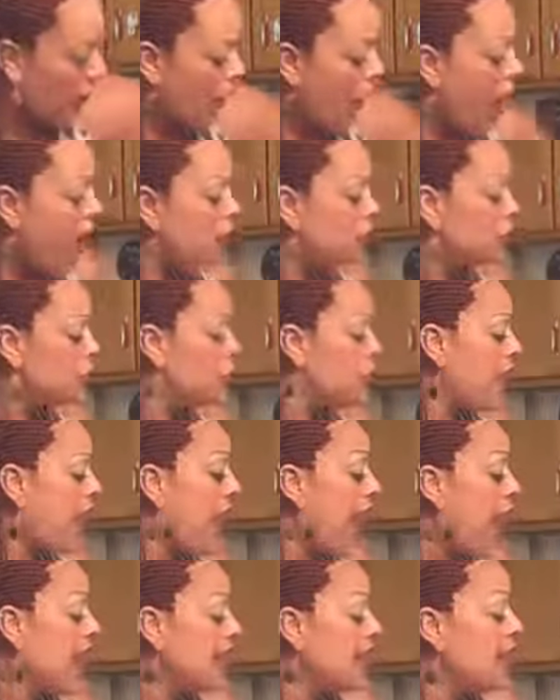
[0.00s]
I'll do
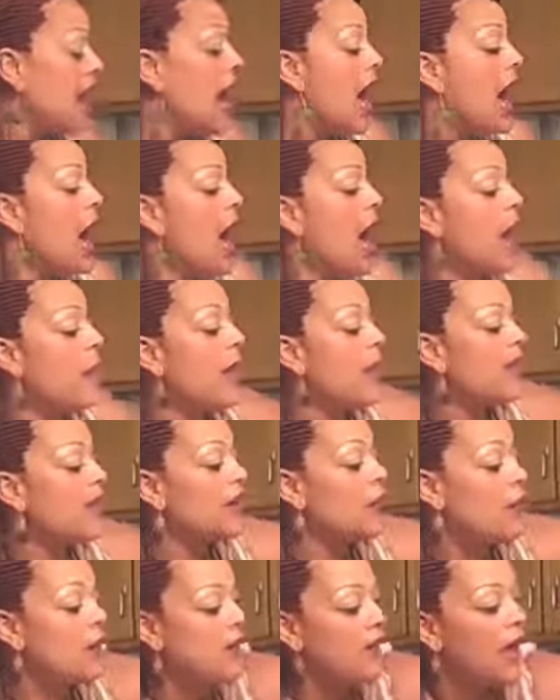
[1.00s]
that. I
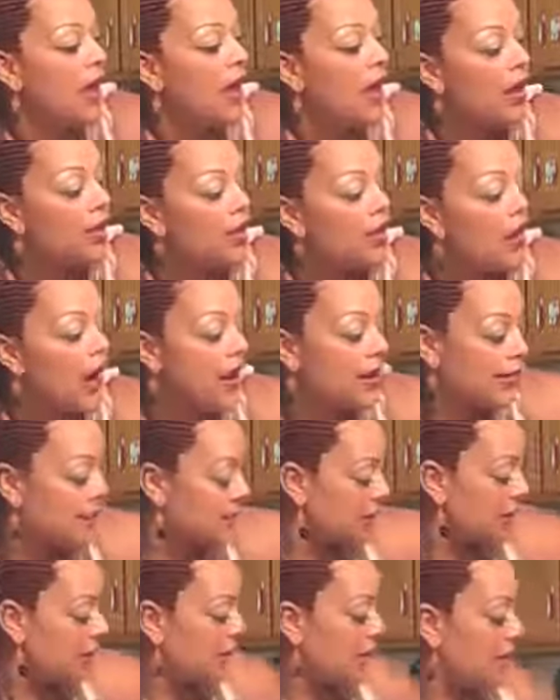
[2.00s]
think one of the other
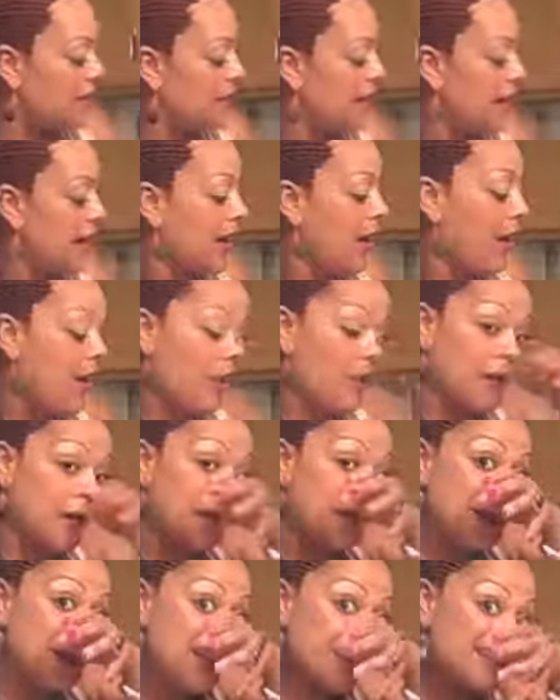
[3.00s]
items I'm going to make are
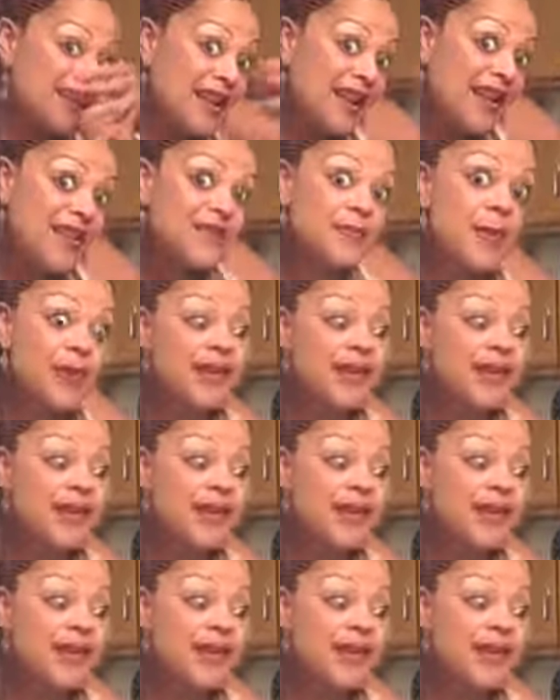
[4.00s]
their pizzas,